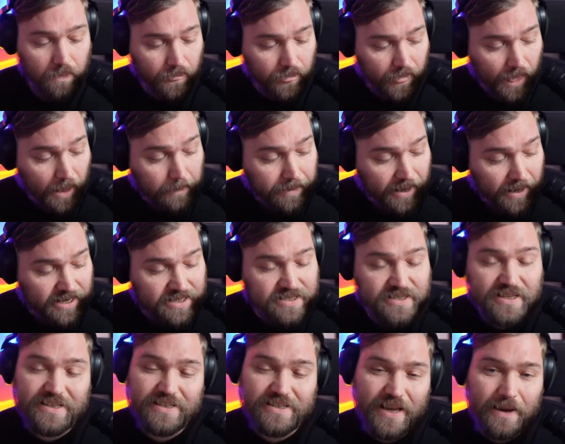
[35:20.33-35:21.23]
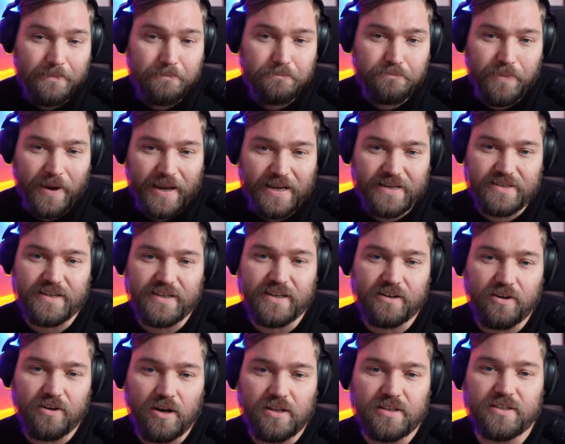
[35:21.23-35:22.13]
But it's the same
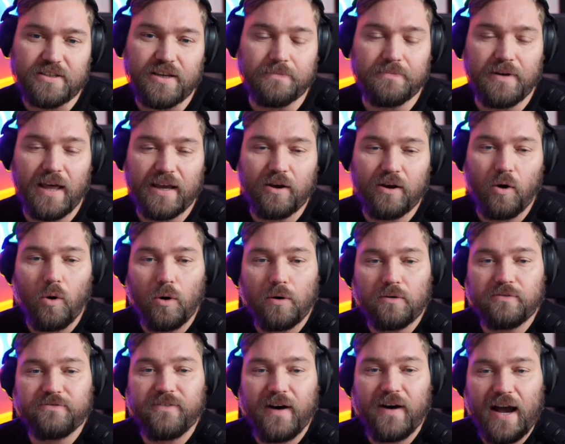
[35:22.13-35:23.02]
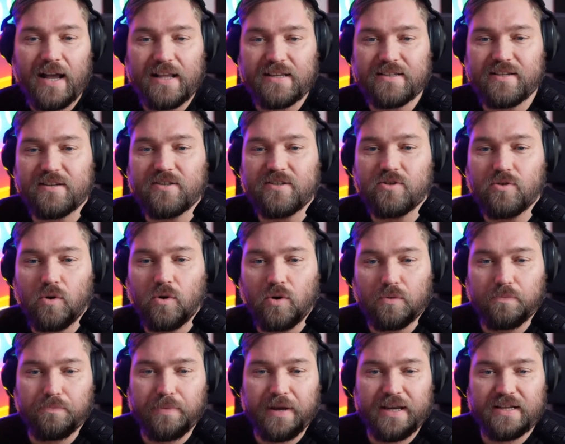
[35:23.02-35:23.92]
basic concept. Like all files are
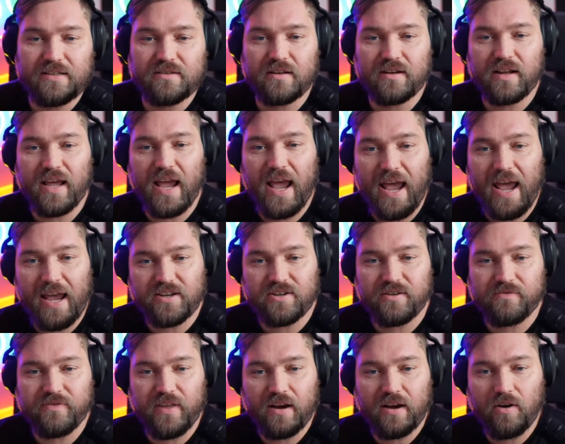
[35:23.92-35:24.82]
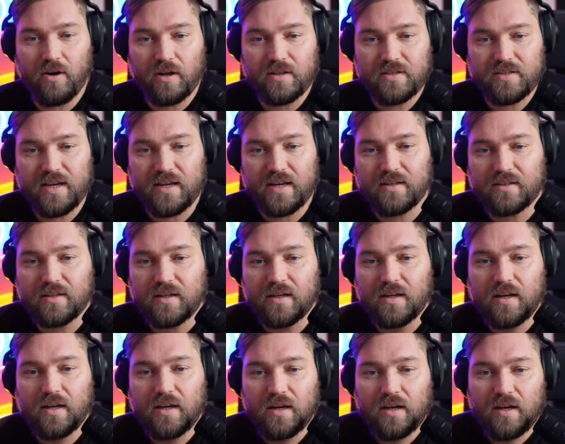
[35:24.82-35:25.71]
stored based on the hash of their content,
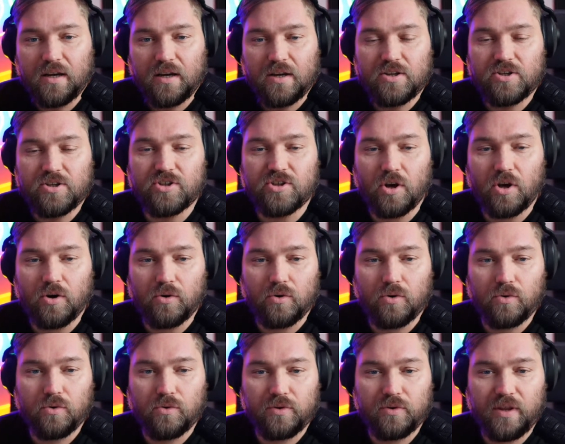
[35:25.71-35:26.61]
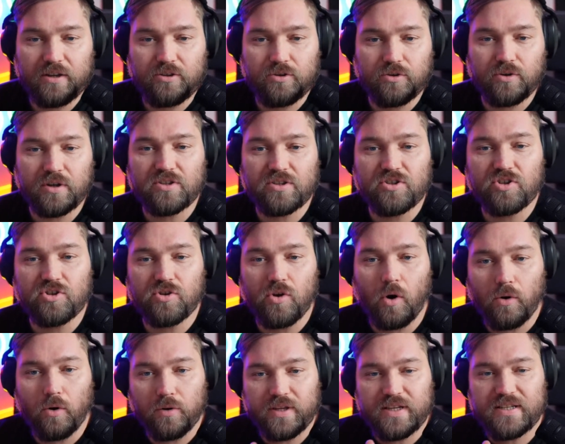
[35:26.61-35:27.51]
so that you can
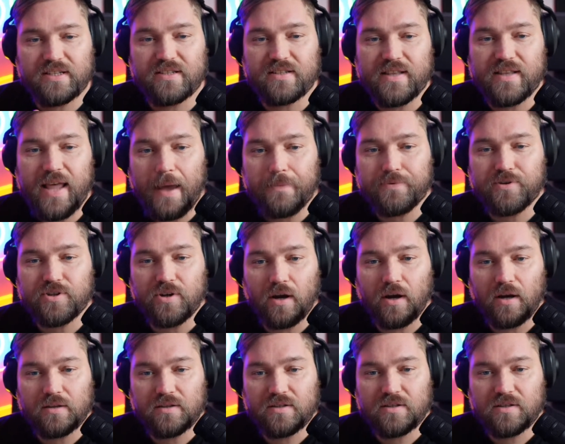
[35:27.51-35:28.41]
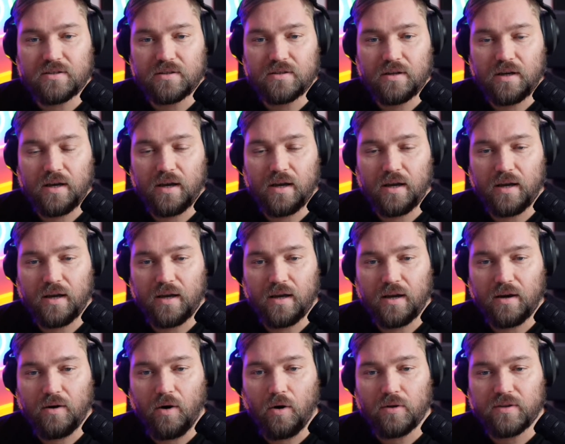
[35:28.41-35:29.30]
store these snapshots
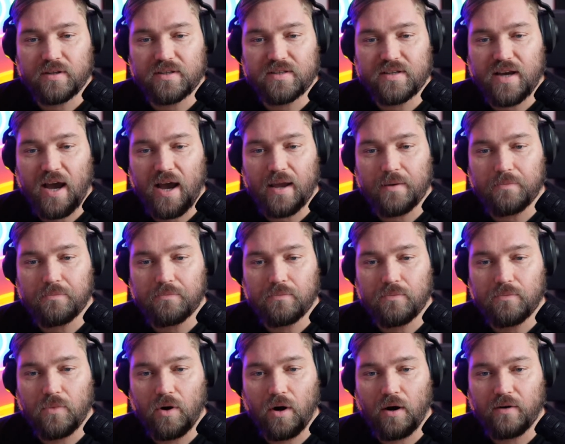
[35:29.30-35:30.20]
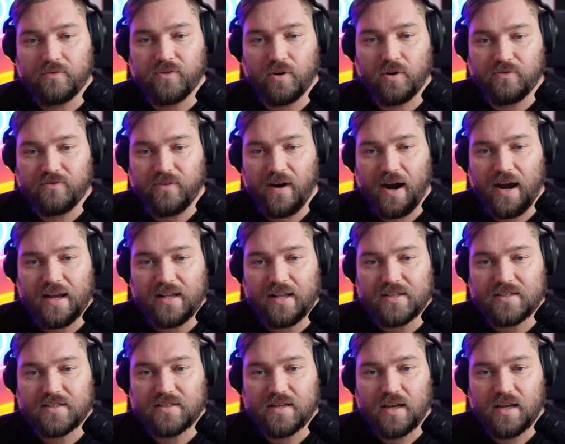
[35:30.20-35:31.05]
all the time of your files